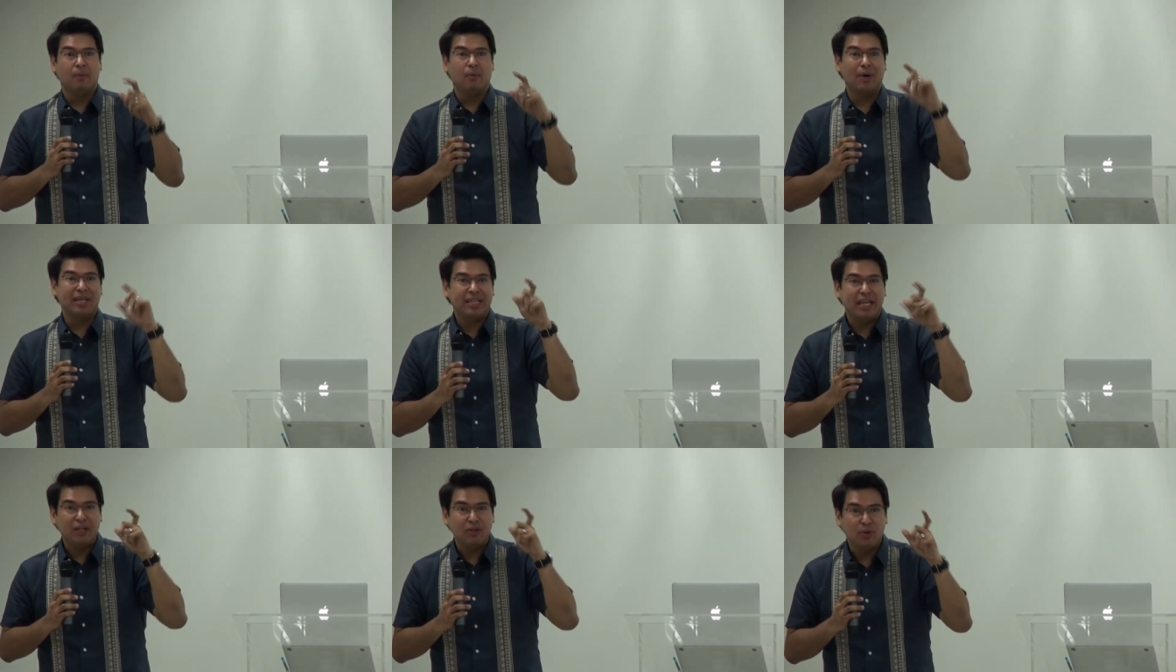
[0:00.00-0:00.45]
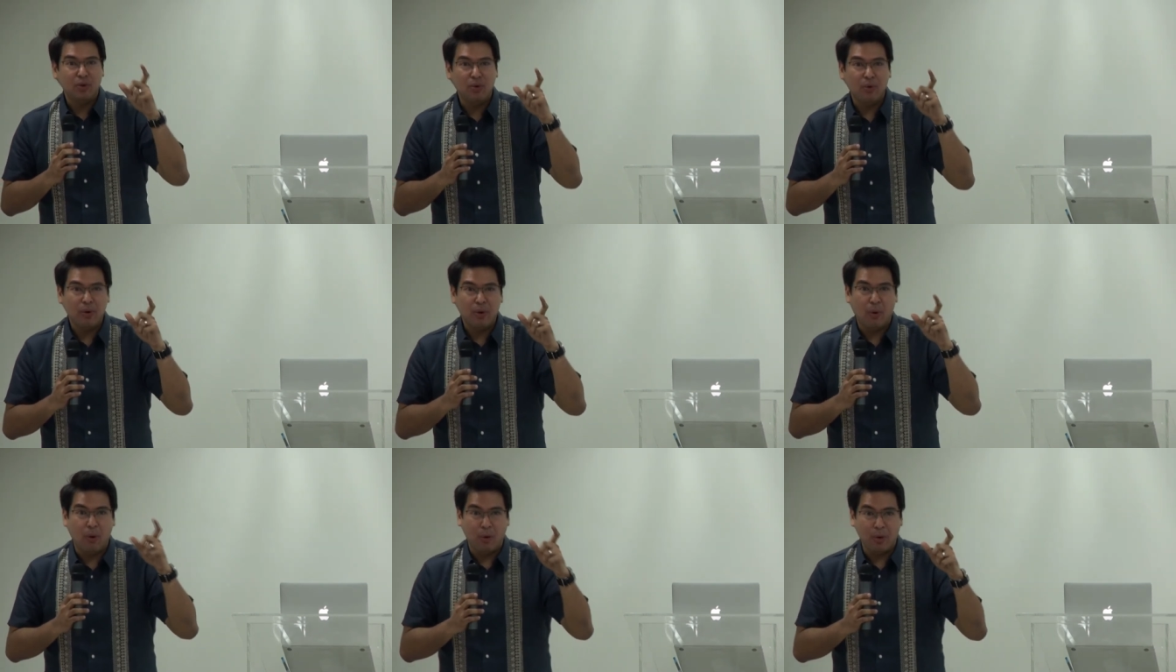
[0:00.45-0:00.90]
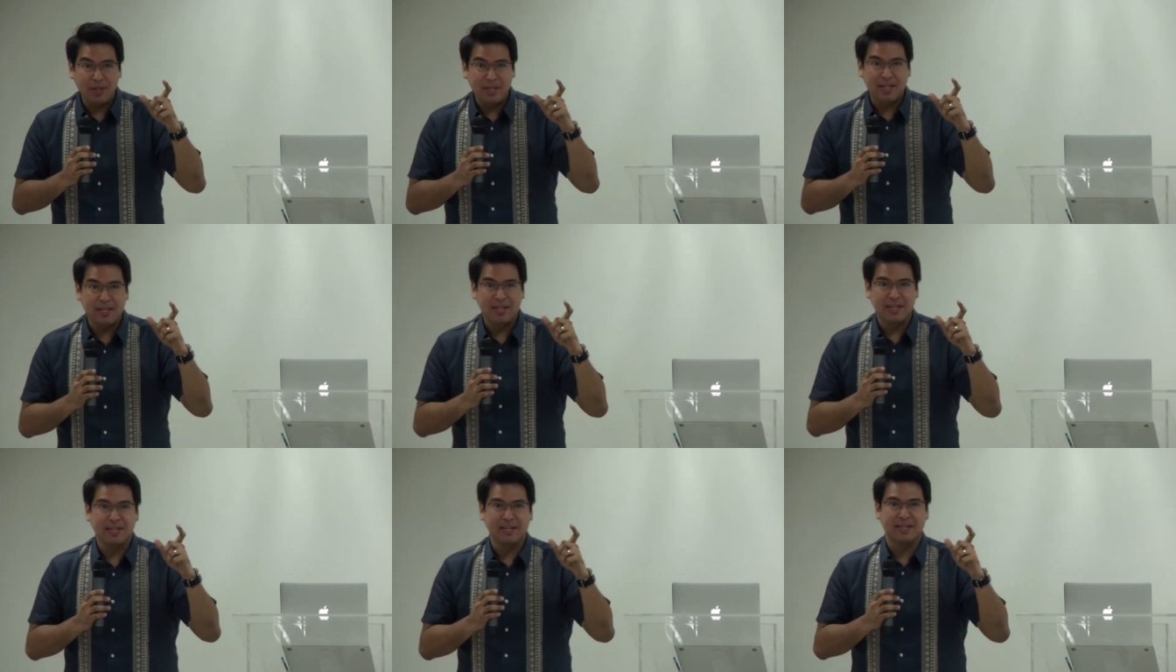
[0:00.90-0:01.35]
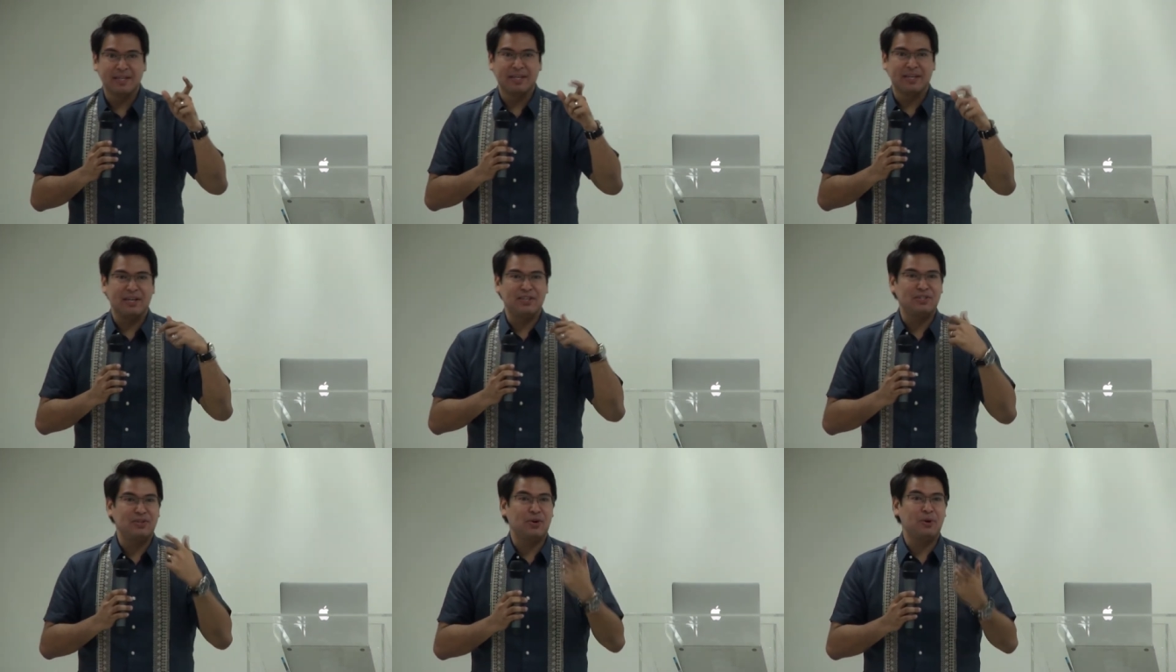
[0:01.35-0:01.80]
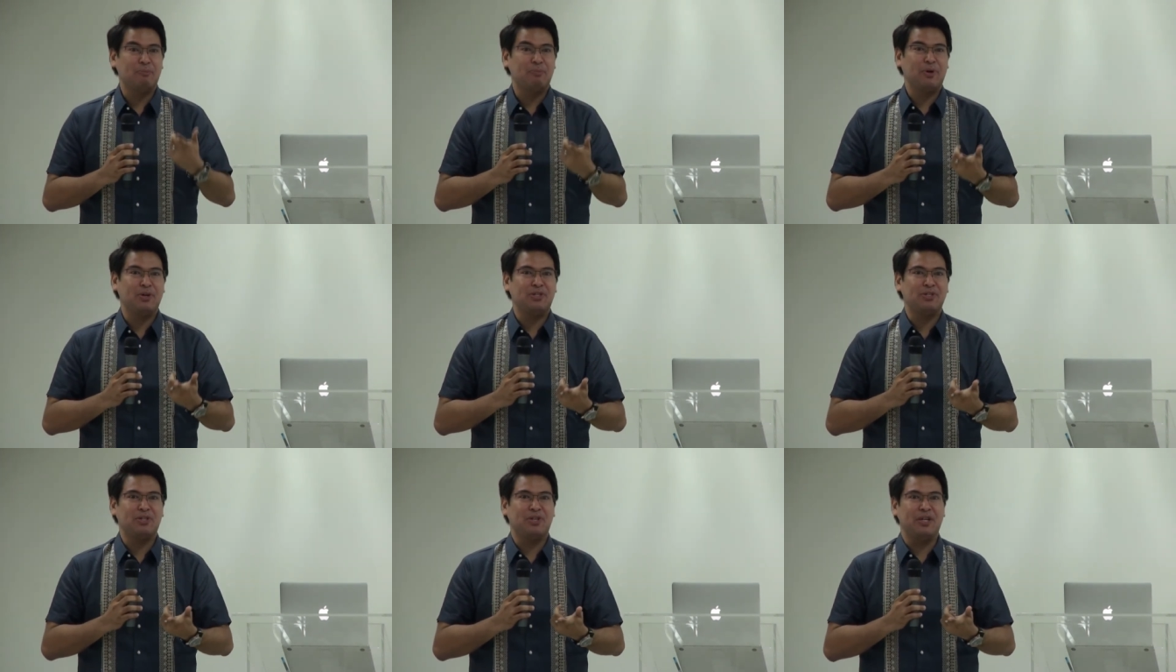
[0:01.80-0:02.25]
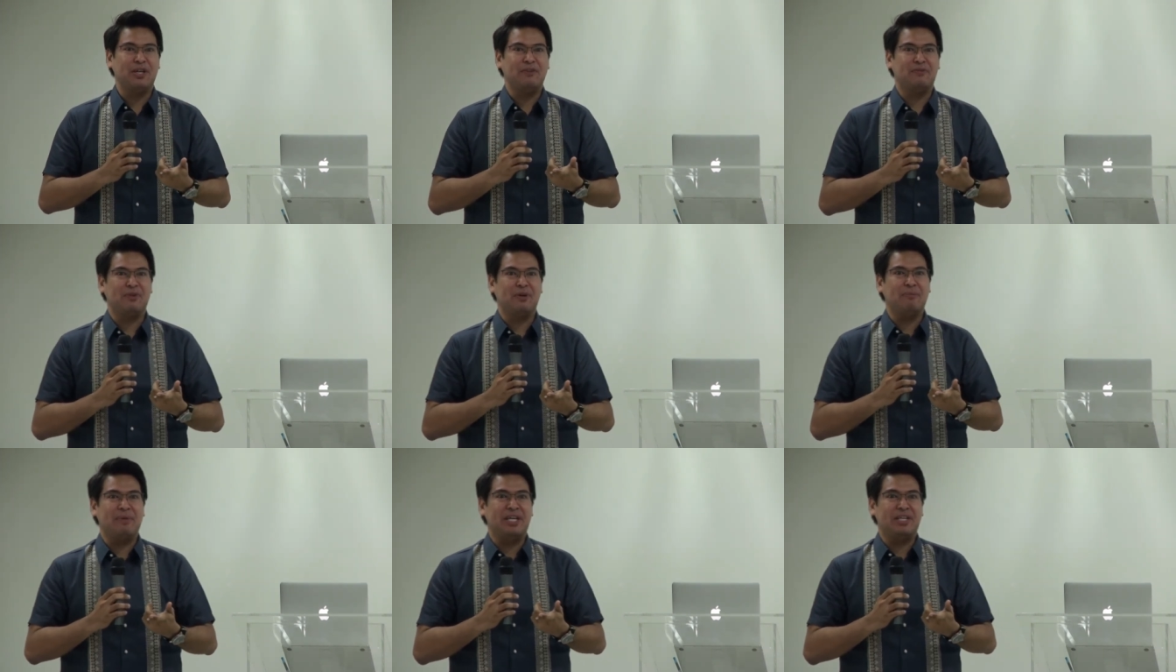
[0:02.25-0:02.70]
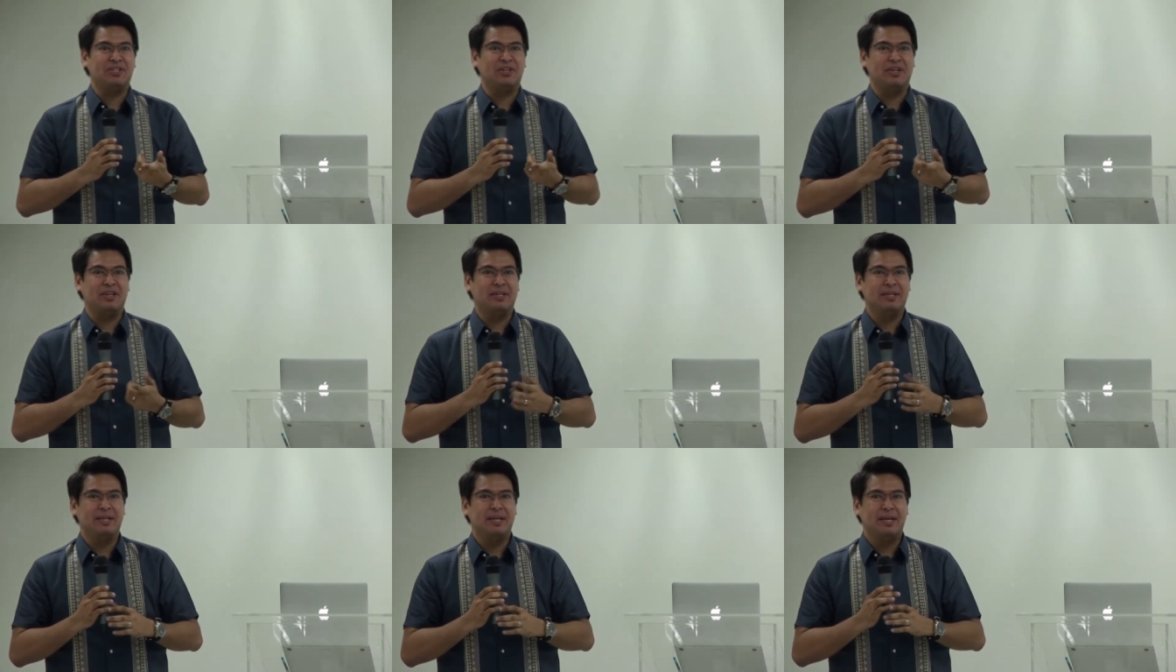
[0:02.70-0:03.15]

What they do hold is your personal information.